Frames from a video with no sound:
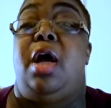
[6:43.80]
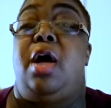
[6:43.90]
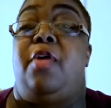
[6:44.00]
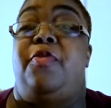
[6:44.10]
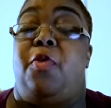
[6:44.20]

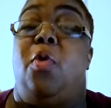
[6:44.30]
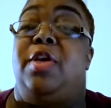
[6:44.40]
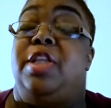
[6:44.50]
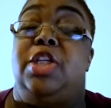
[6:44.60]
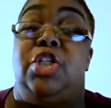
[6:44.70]
for
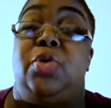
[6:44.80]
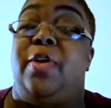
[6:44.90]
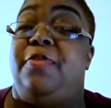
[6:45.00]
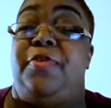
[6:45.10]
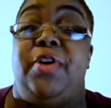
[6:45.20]
this
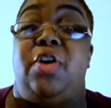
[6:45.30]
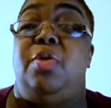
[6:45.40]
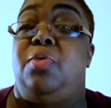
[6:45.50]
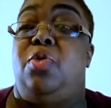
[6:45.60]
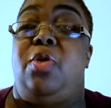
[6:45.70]
short
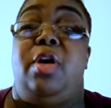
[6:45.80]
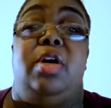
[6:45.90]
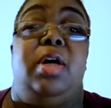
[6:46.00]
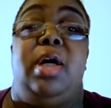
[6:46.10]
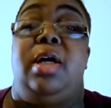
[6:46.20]
film or
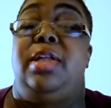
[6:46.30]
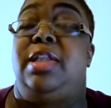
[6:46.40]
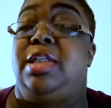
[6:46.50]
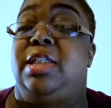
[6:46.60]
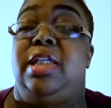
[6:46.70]

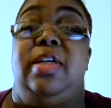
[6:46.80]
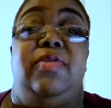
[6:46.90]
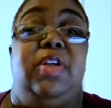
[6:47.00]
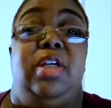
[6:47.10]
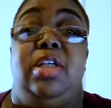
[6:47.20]
this
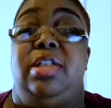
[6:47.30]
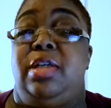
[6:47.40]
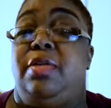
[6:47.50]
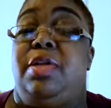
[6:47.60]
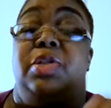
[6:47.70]
TV
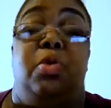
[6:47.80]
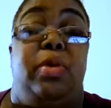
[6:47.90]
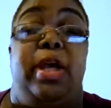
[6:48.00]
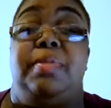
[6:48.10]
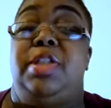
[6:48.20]
series or
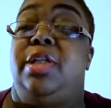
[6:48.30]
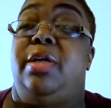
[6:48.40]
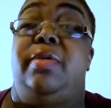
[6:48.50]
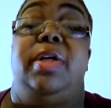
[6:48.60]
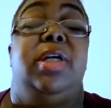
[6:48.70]
web
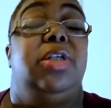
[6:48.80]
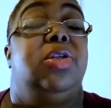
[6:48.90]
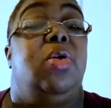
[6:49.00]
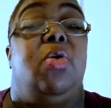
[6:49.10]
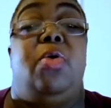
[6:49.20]
series
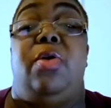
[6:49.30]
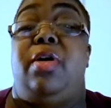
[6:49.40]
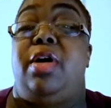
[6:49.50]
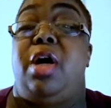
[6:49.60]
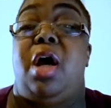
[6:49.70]

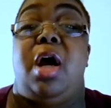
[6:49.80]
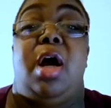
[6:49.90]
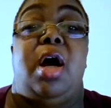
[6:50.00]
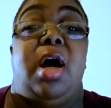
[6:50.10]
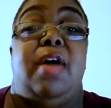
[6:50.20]
or
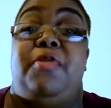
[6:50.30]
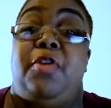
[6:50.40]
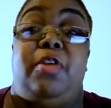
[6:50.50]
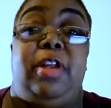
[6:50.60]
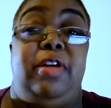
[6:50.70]
a
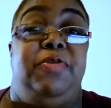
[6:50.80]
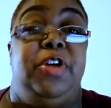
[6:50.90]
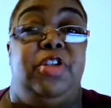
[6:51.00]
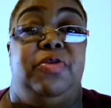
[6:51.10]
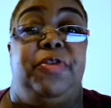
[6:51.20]
full-length
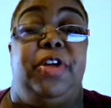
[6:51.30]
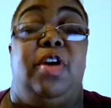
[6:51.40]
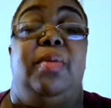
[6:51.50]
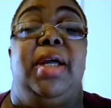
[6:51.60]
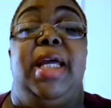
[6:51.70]
feature
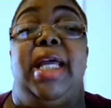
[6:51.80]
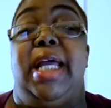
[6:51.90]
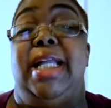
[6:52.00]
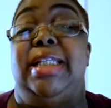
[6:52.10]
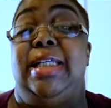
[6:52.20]
film.
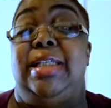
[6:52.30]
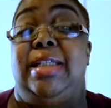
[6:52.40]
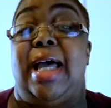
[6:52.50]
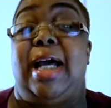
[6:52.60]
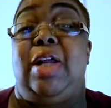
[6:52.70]
It's
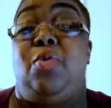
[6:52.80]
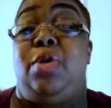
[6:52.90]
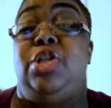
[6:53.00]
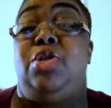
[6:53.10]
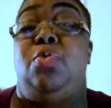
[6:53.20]
exactly
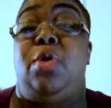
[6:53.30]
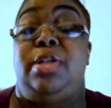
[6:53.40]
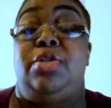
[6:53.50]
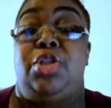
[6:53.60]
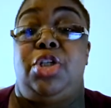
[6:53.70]
what you want
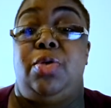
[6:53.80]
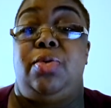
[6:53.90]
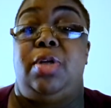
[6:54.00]
to shoot,